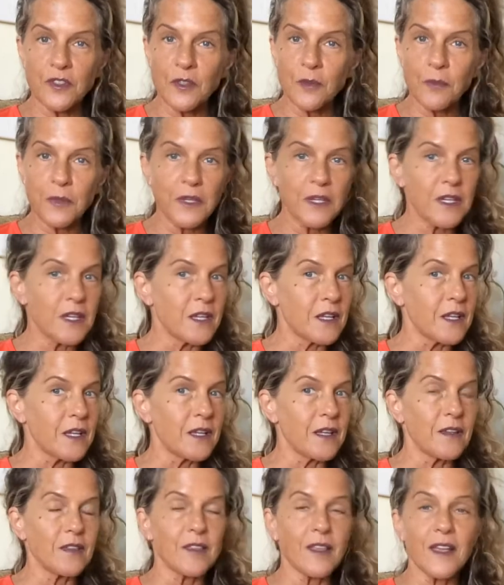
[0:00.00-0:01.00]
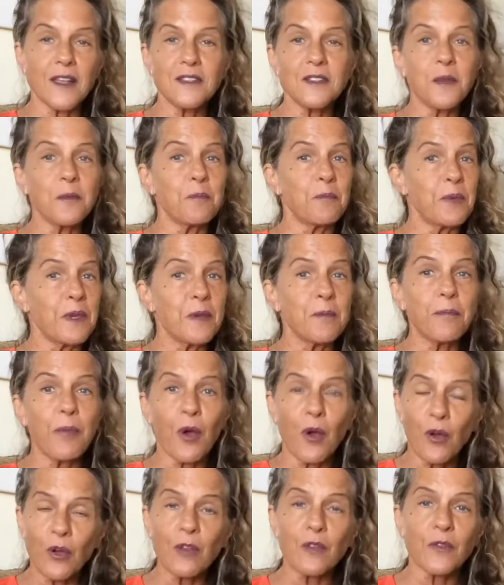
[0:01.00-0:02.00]
the beginning, that's a big
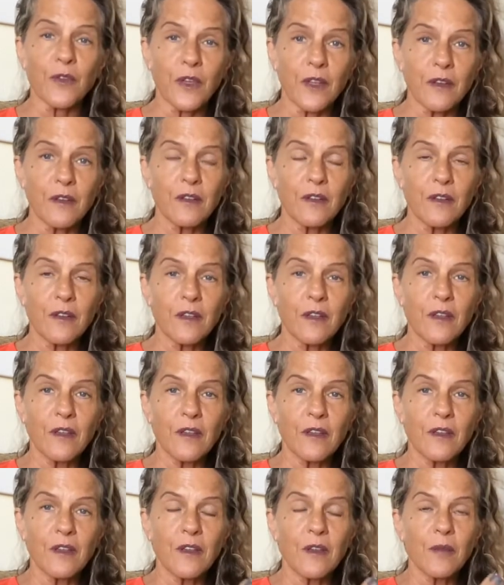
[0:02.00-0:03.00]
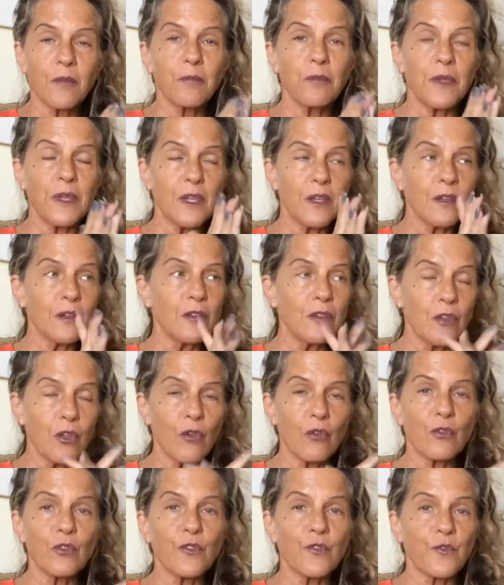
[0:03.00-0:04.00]
part of it. Being
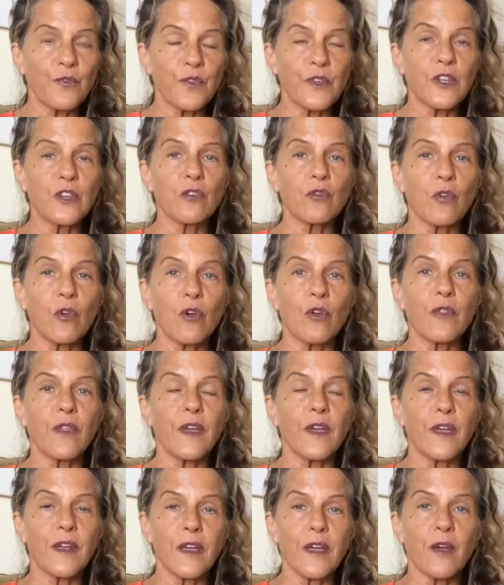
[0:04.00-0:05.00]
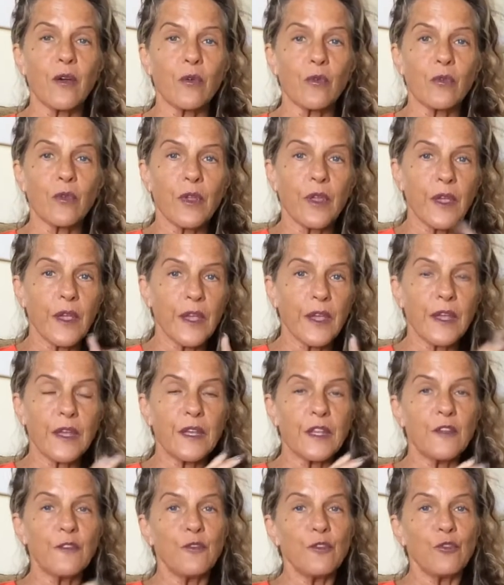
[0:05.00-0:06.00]
alone to figure all that out. And
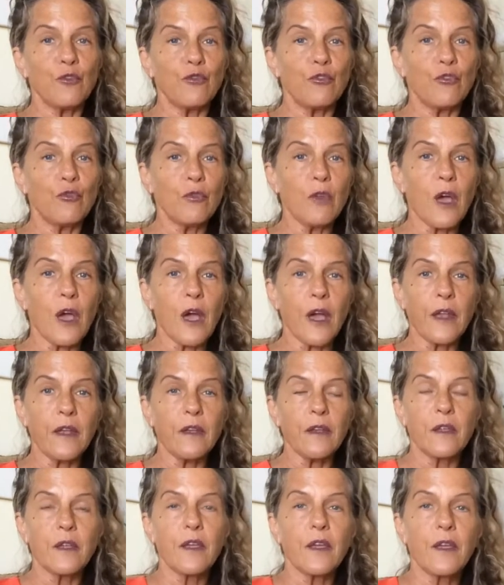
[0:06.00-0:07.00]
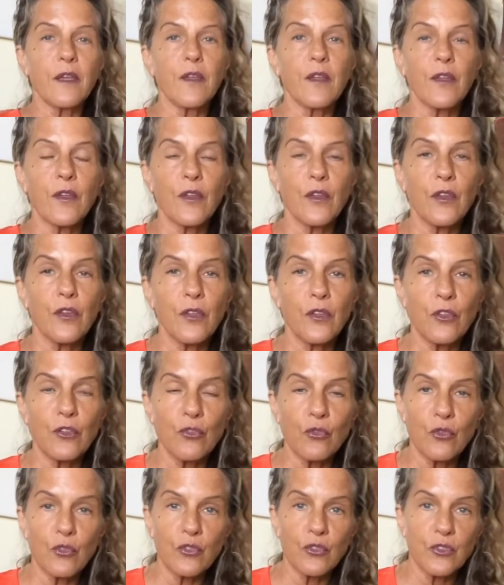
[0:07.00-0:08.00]
if you do not,
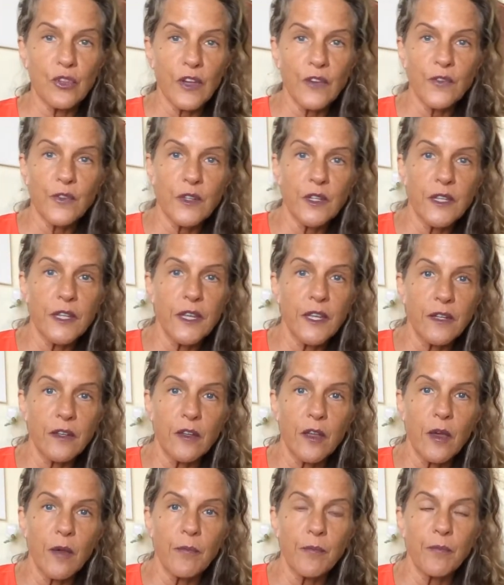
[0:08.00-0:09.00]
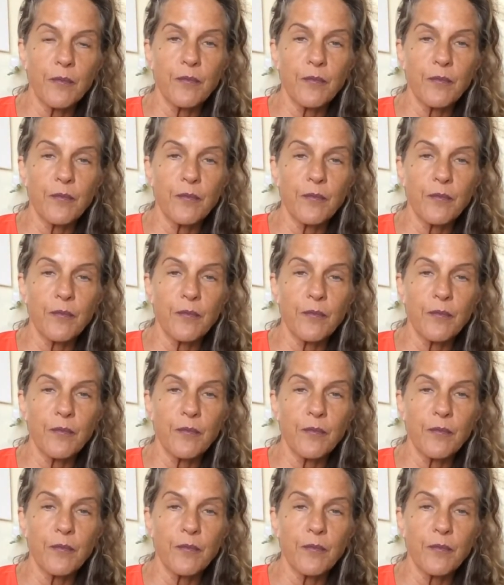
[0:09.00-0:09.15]
you could definitely end up